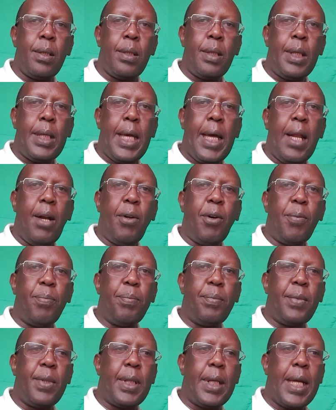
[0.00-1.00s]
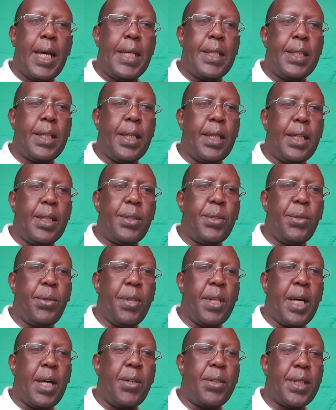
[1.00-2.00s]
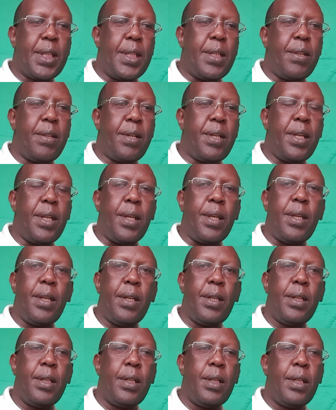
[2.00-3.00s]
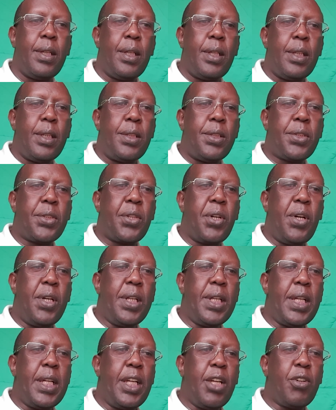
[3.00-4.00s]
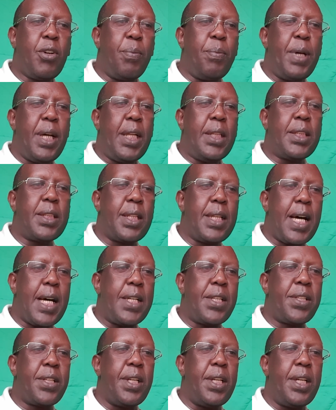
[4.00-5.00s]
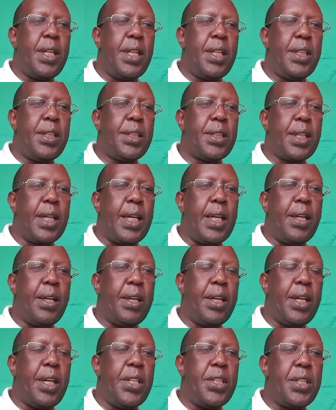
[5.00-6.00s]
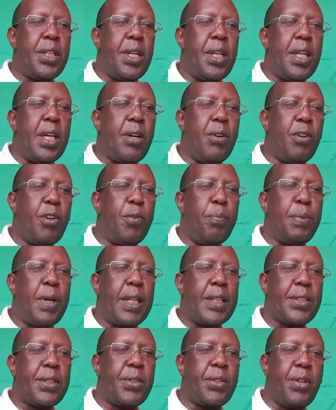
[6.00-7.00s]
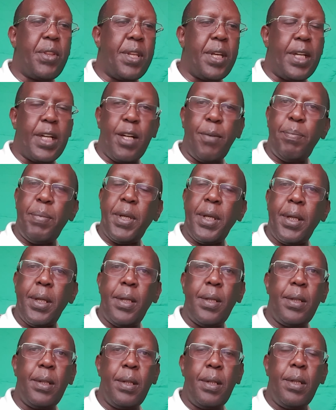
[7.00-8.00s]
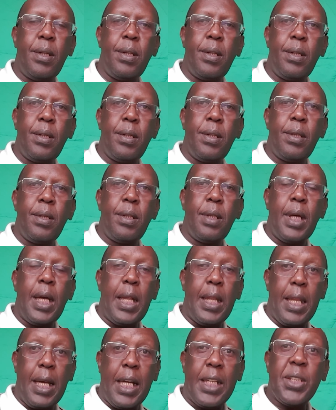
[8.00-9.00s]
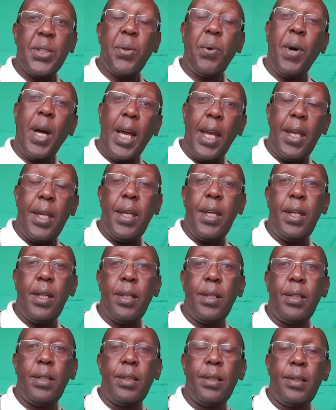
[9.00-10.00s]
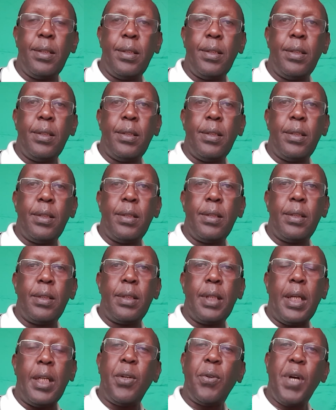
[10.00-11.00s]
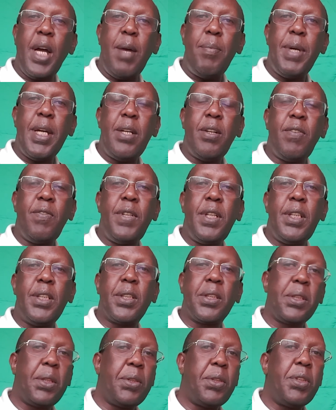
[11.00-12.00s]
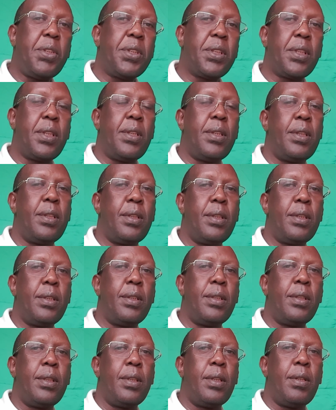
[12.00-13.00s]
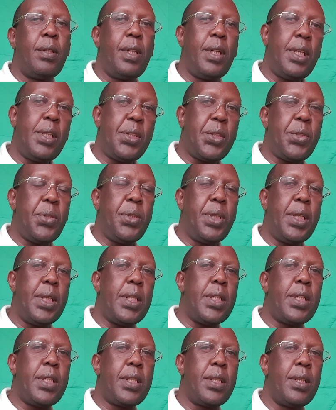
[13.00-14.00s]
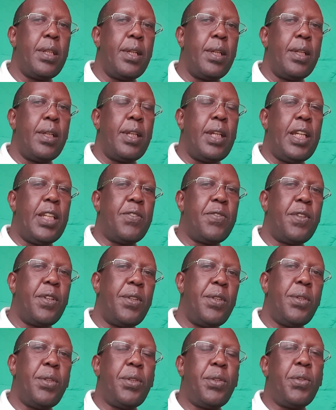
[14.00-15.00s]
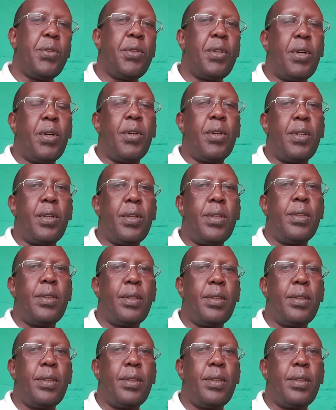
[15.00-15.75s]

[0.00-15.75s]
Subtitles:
Yalom, writing in 2003, strongly recommends that trainees engage in their own personal therapy. And that's why a requirement of this course, this unit, is for you to go